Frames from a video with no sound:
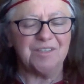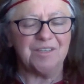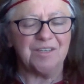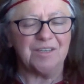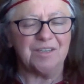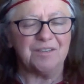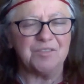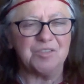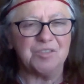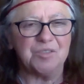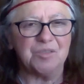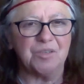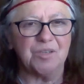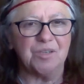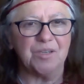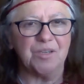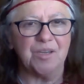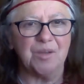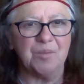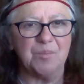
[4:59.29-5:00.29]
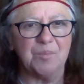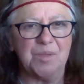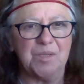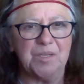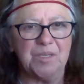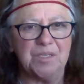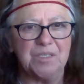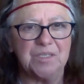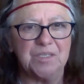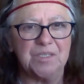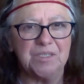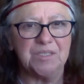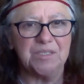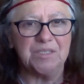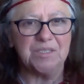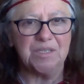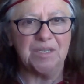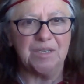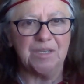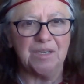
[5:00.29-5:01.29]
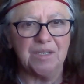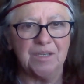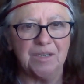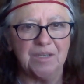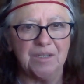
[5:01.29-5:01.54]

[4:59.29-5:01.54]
have joy and peace this day.